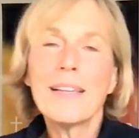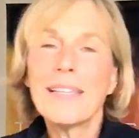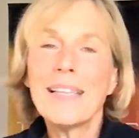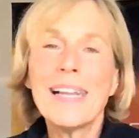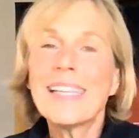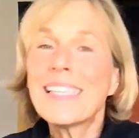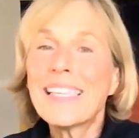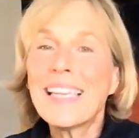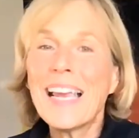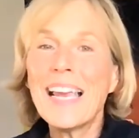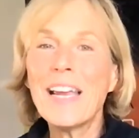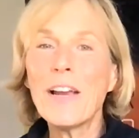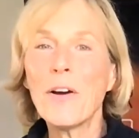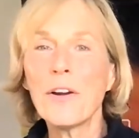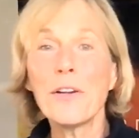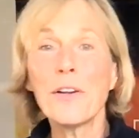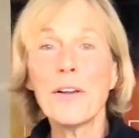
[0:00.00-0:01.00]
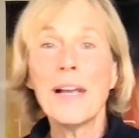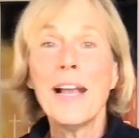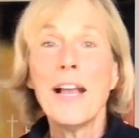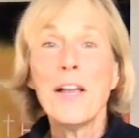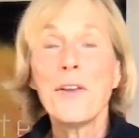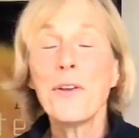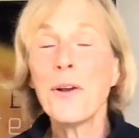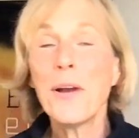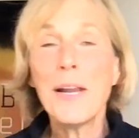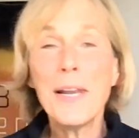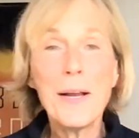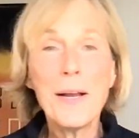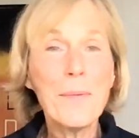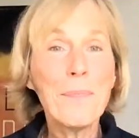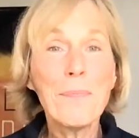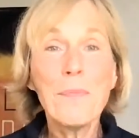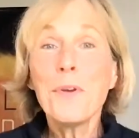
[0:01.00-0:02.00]
let's say, or you're in
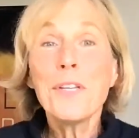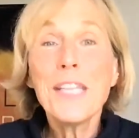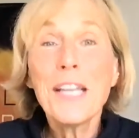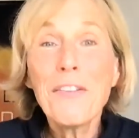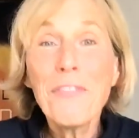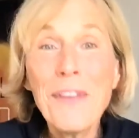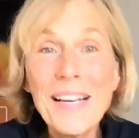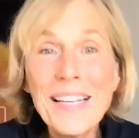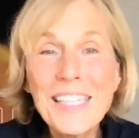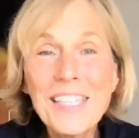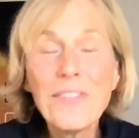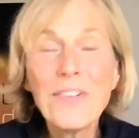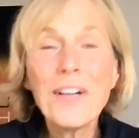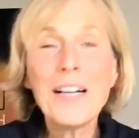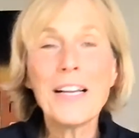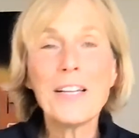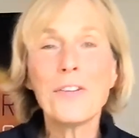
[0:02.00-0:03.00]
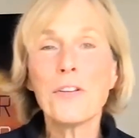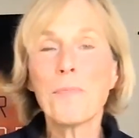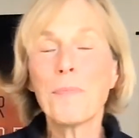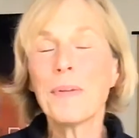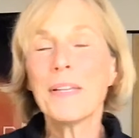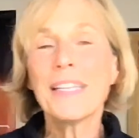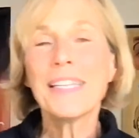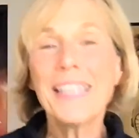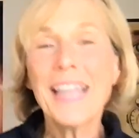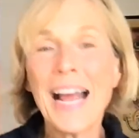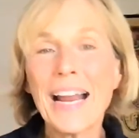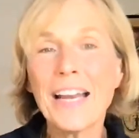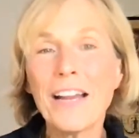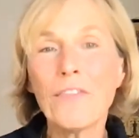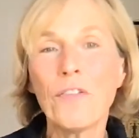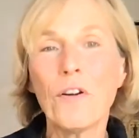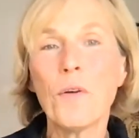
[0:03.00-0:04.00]
a music festival and you've been
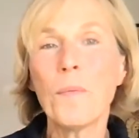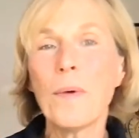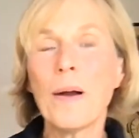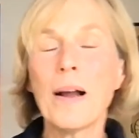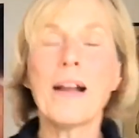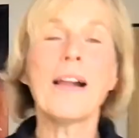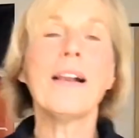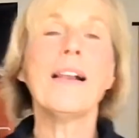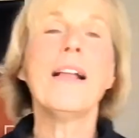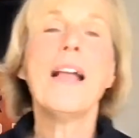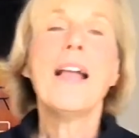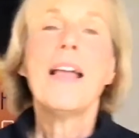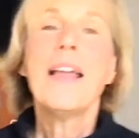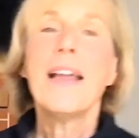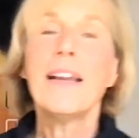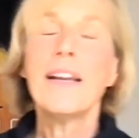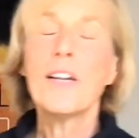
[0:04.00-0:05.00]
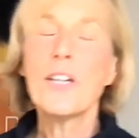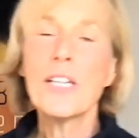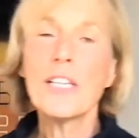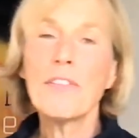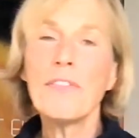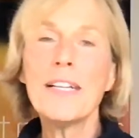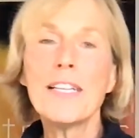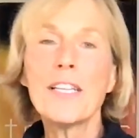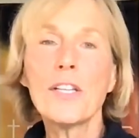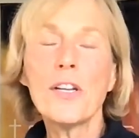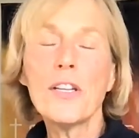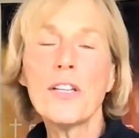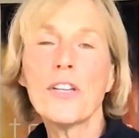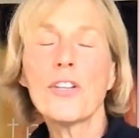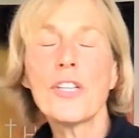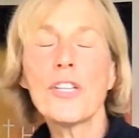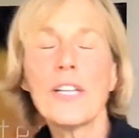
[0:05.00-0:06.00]
standing for a while, and it just feels good
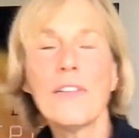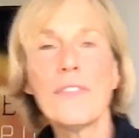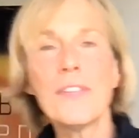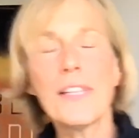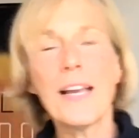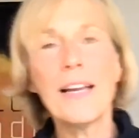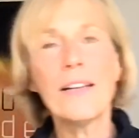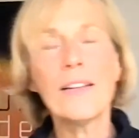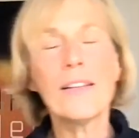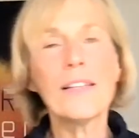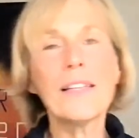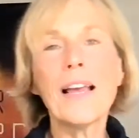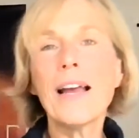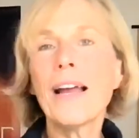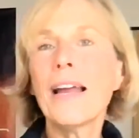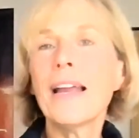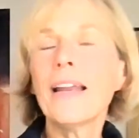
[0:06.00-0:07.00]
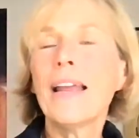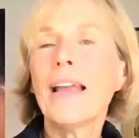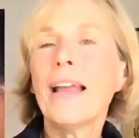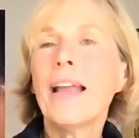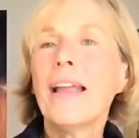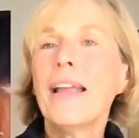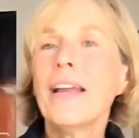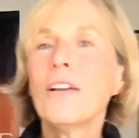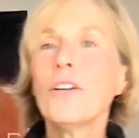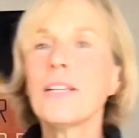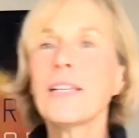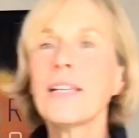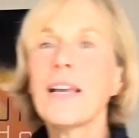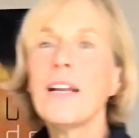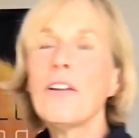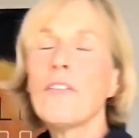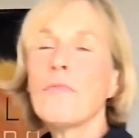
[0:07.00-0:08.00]
to shift side to side and just
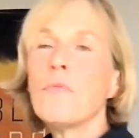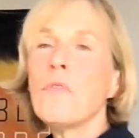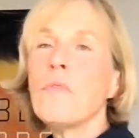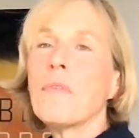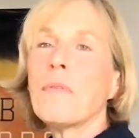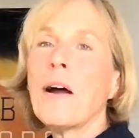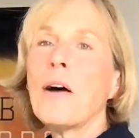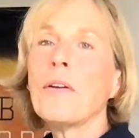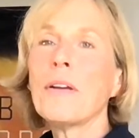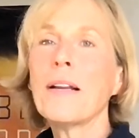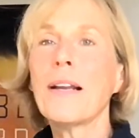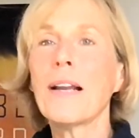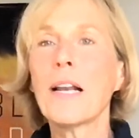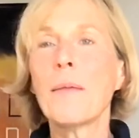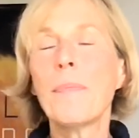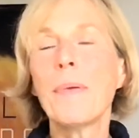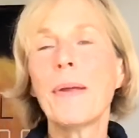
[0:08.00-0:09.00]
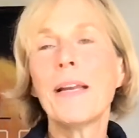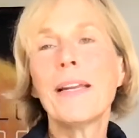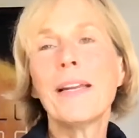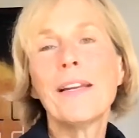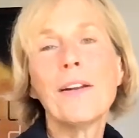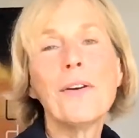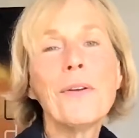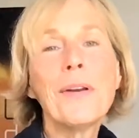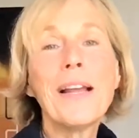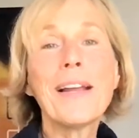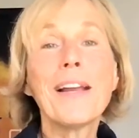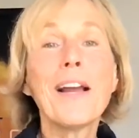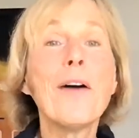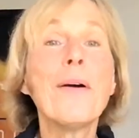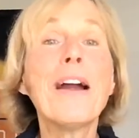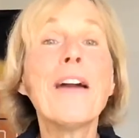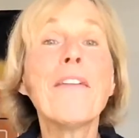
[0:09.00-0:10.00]
kind of move around a little bit, you know, like
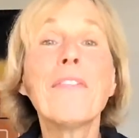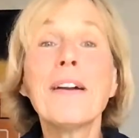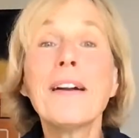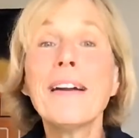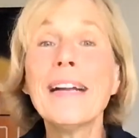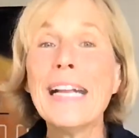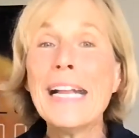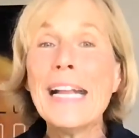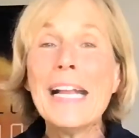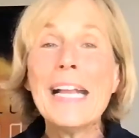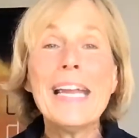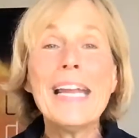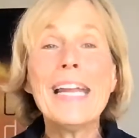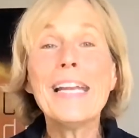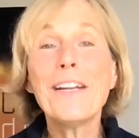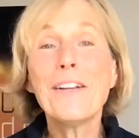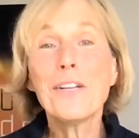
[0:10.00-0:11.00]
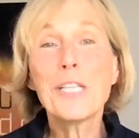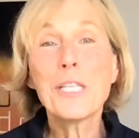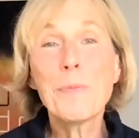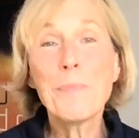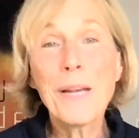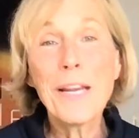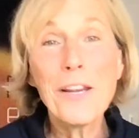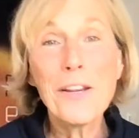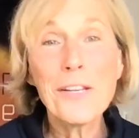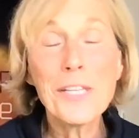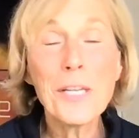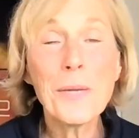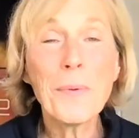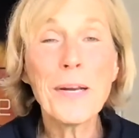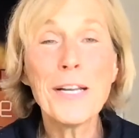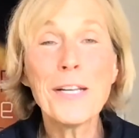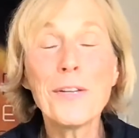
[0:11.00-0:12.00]
however inconspicuous
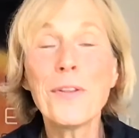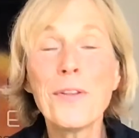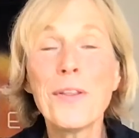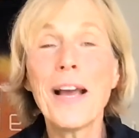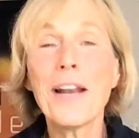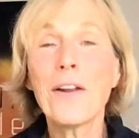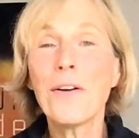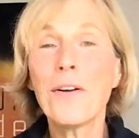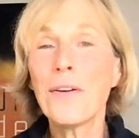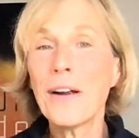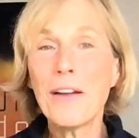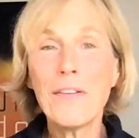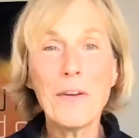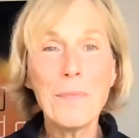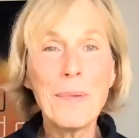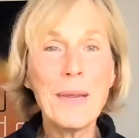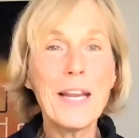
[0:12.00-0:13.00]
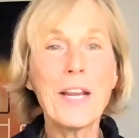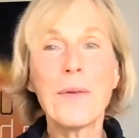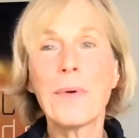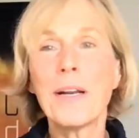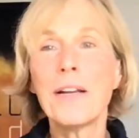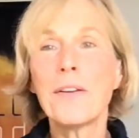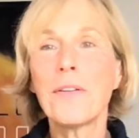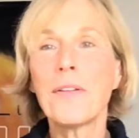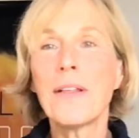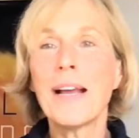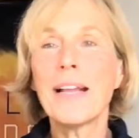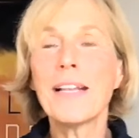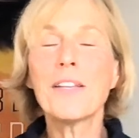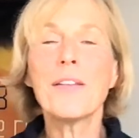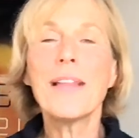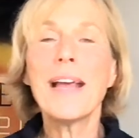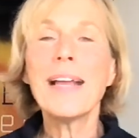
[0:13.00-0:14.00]
you want to do that or however big you want to do that.
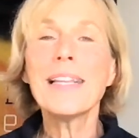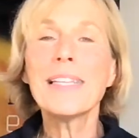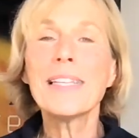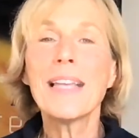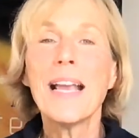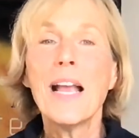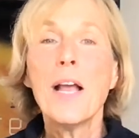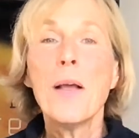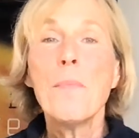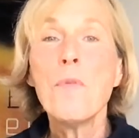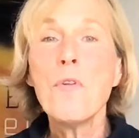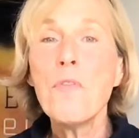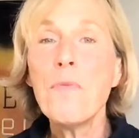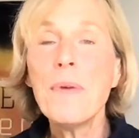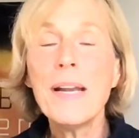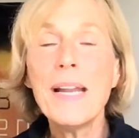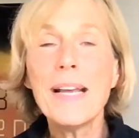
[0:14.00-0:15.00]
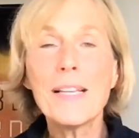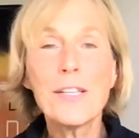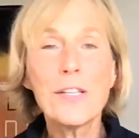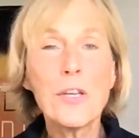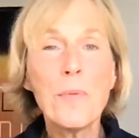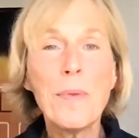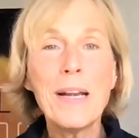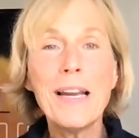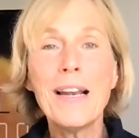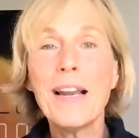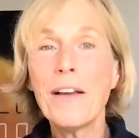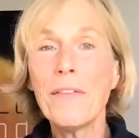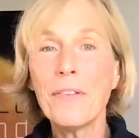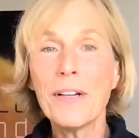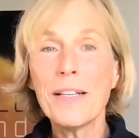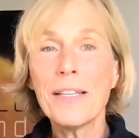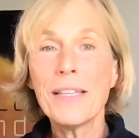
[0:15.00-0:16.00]
So that's movement has so many
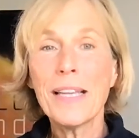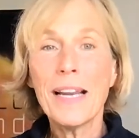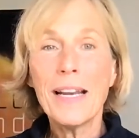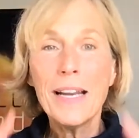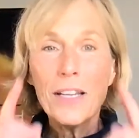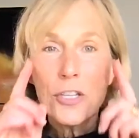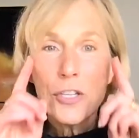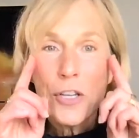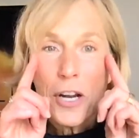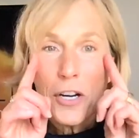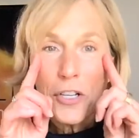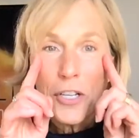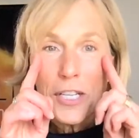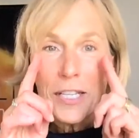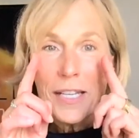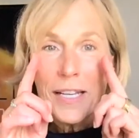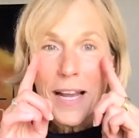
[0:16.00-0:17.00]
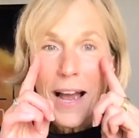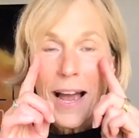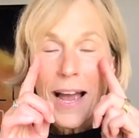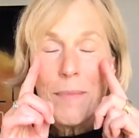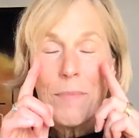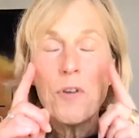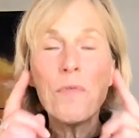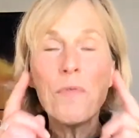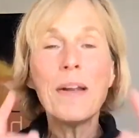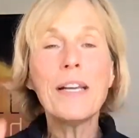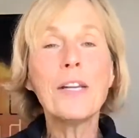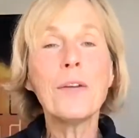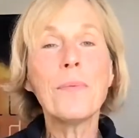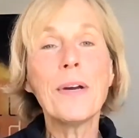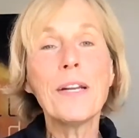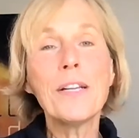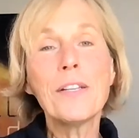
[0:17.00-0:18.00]
levels, and it's not just the eye movement.
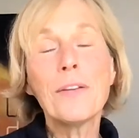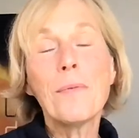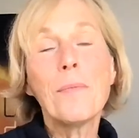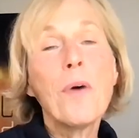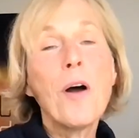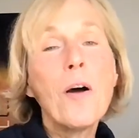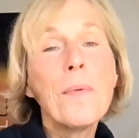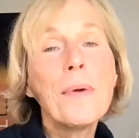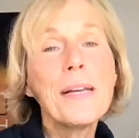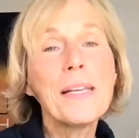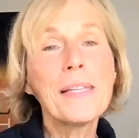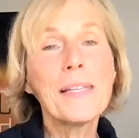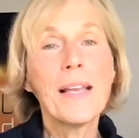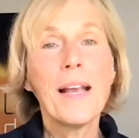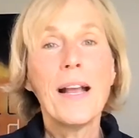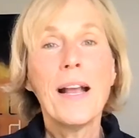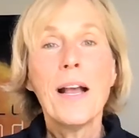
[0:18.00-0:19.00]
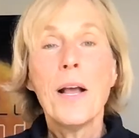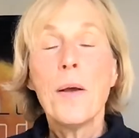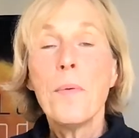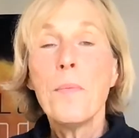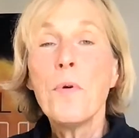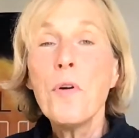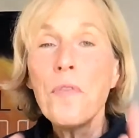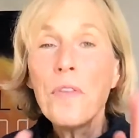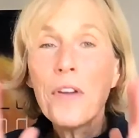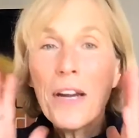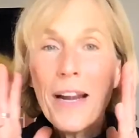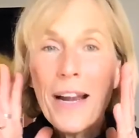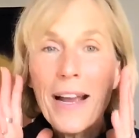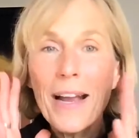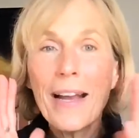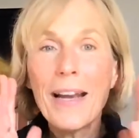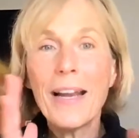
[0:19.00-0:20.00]
You want to always move your
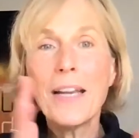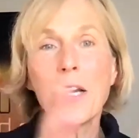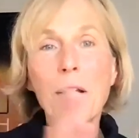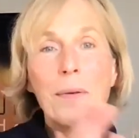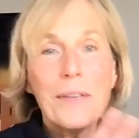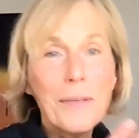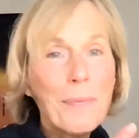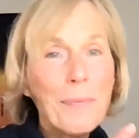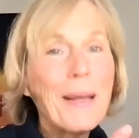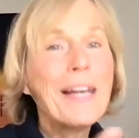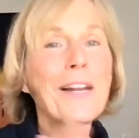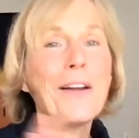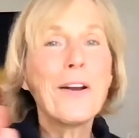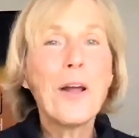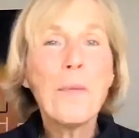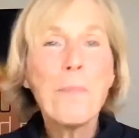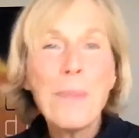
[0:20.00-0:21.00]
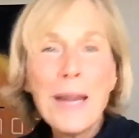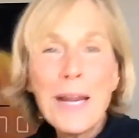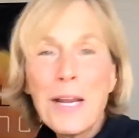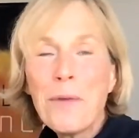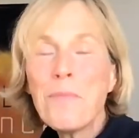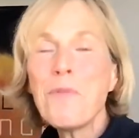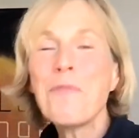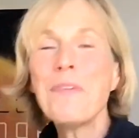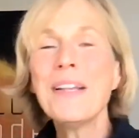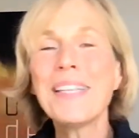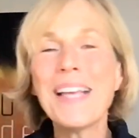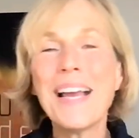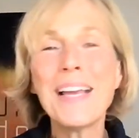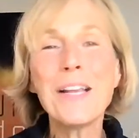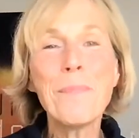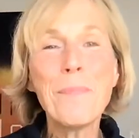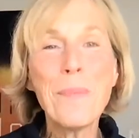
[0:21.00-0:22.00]
head and depending on how big your movements
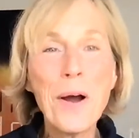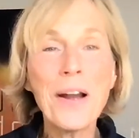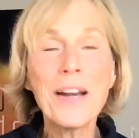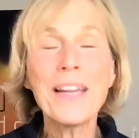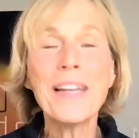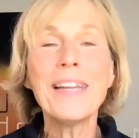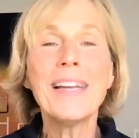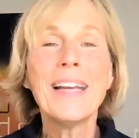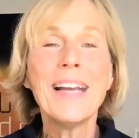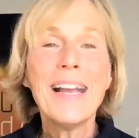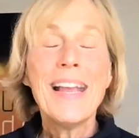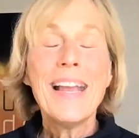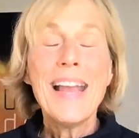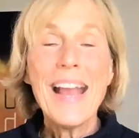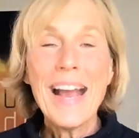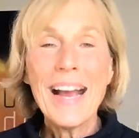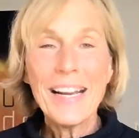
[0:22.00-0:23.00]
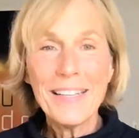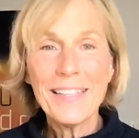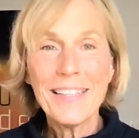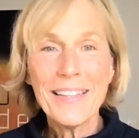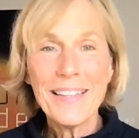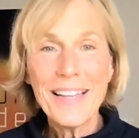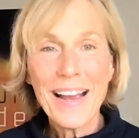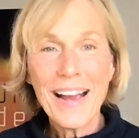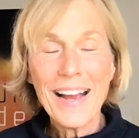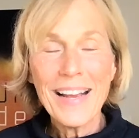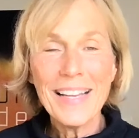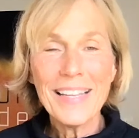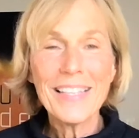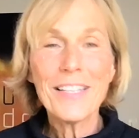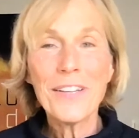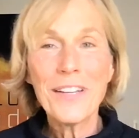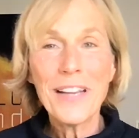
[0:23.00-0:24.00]
are, your body and the
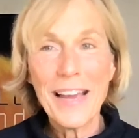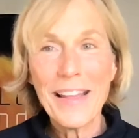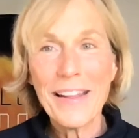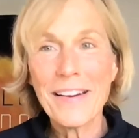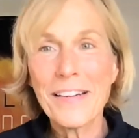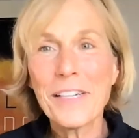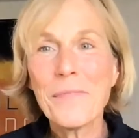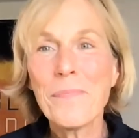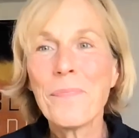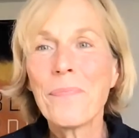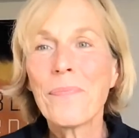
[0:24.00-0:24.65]
eyes together.